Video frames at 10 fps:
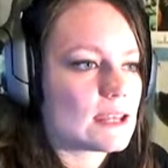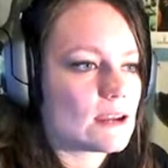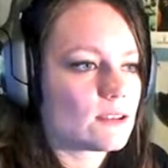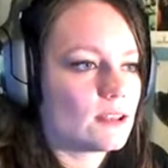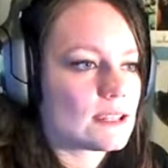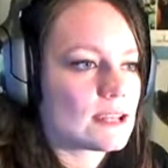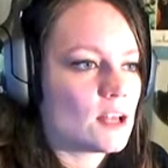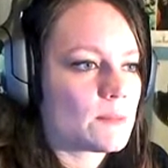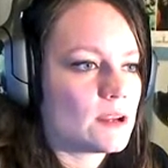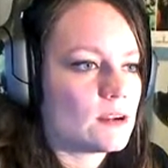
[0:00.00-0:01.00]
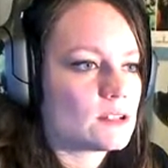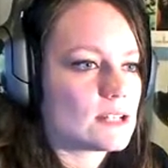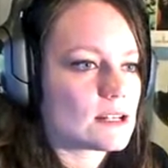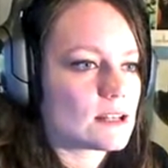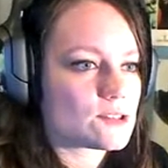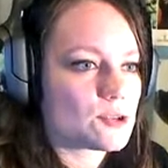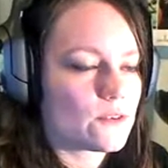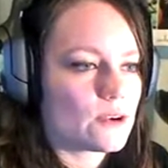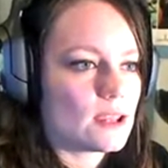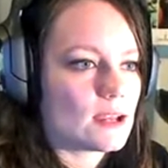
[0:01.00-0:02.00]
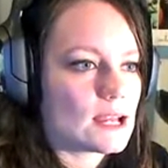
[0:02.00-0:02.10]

calculate calibrator, diagnostic tool for